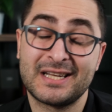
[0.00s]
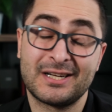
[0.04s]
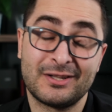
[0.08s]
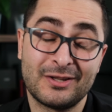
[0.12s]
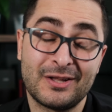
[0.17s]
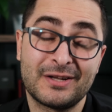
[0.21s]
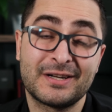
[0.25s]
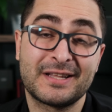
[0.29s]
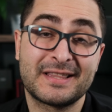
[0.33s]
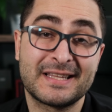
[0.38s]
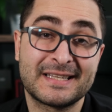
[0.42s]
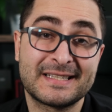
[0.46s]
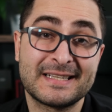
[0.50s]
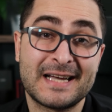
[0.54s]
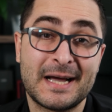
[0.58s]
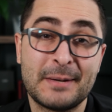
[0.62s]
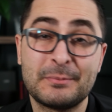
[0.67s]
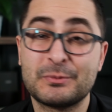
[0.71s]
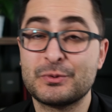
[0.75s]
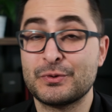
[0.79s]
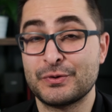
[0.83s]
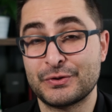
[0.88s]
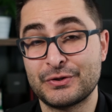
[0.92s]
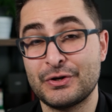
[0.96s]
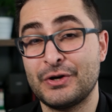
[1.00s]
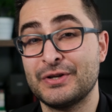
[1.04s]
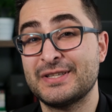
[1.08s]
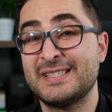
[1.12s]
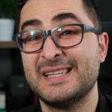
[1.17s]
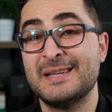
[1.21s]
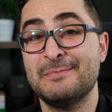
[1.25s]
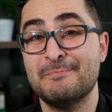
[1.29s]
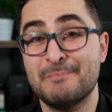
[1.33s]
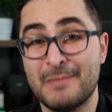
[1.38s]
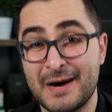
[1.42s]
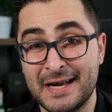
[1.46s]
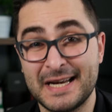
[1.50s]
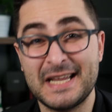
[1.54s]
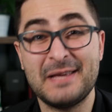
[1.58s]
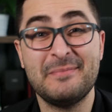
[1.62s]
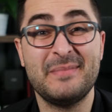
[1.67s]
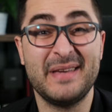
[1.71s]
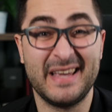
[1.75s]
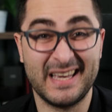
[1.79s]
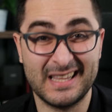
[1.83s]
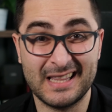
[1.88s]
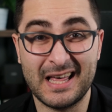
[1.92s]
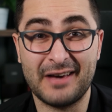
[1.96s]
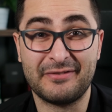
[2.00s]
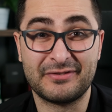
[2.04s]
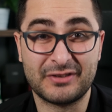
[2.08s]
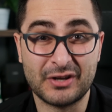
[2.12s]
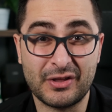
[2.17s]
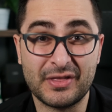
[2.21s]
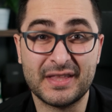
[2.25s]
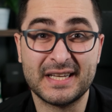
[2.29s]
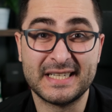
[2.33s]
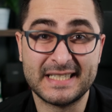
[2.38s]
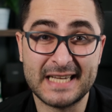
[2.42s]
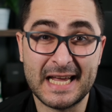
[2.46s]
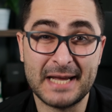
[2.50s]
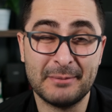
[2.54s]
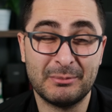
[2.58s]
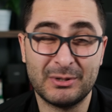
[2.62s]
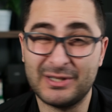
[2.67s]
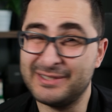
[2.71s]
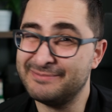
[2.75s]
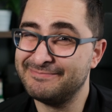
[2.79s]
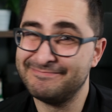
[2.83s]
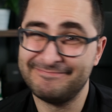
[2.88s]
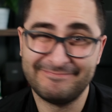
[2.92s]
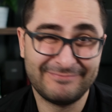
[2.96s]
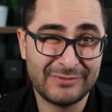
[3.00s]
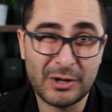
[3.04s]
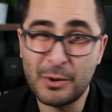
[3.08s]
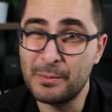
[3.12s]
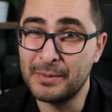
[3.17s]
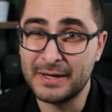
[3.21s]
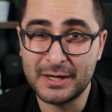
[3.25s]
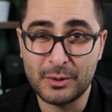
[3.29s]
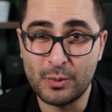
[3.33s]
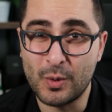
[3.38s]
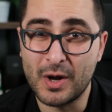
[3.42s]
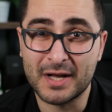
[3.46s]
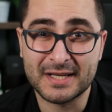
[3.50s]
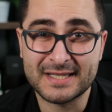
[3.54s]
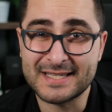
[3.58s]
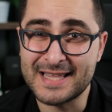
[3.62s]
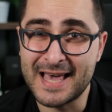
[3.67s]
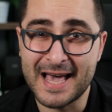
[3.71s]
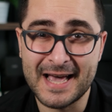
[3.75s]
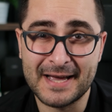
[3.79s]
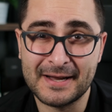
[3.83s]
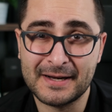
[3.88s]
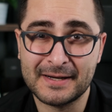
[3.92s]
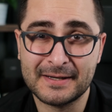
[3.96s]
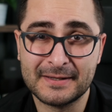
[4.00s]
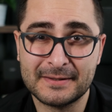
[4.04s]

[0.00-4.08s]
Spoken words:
a lot of the times results in money being left on the table. Nobody wants that.